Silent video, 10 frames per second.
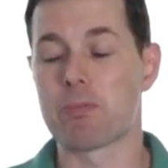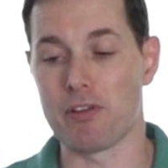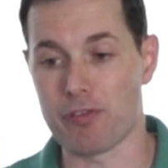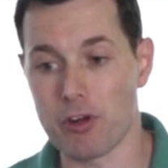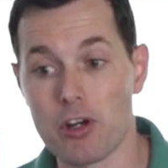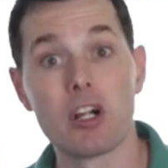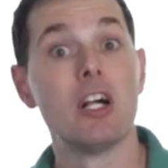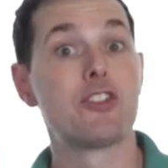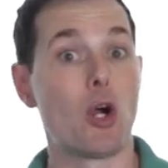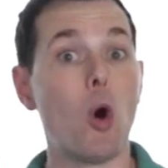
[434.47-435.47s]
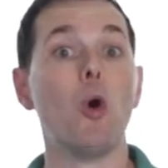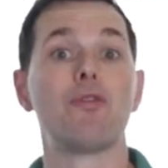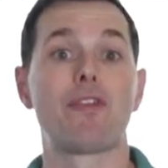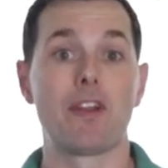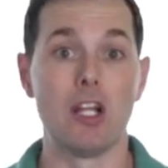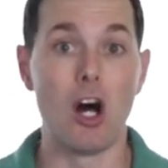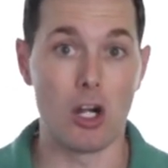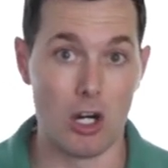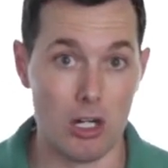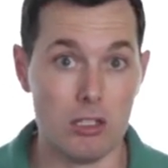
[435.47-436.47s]
prefer to hold for the
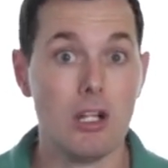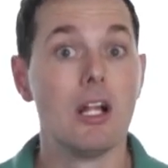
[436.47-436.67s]
long haul?